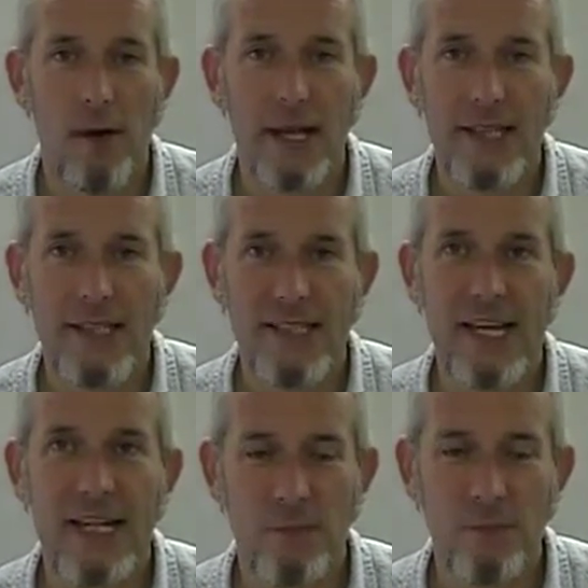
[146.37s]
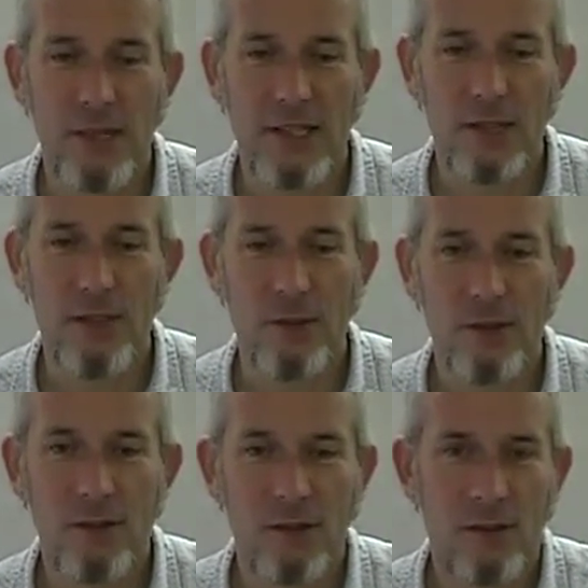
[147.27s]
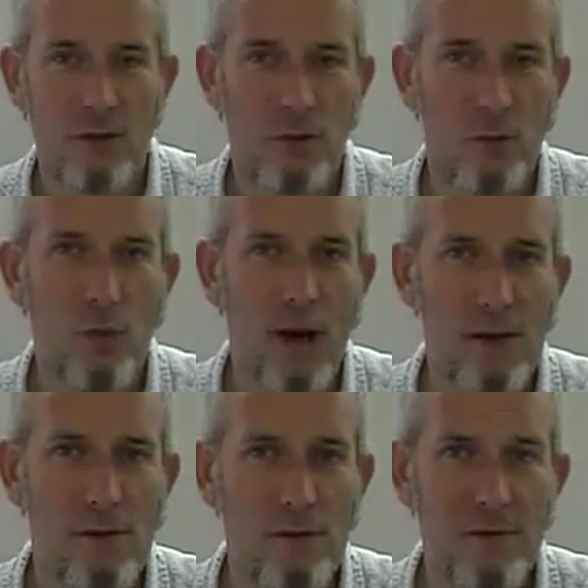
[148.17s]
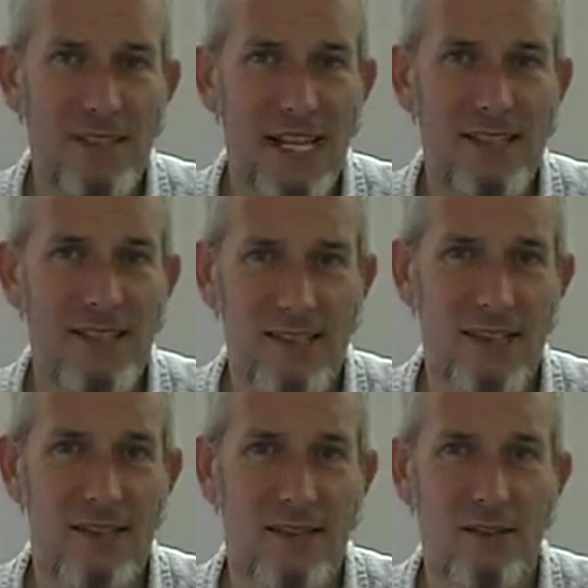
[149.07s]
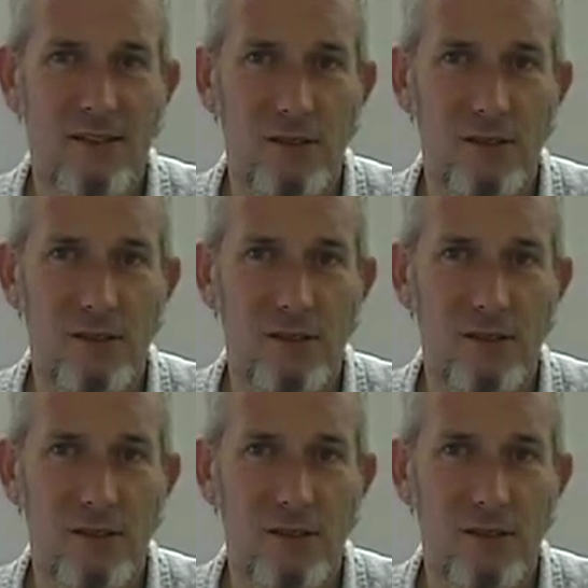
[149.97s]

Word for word: I set my students 12 sentences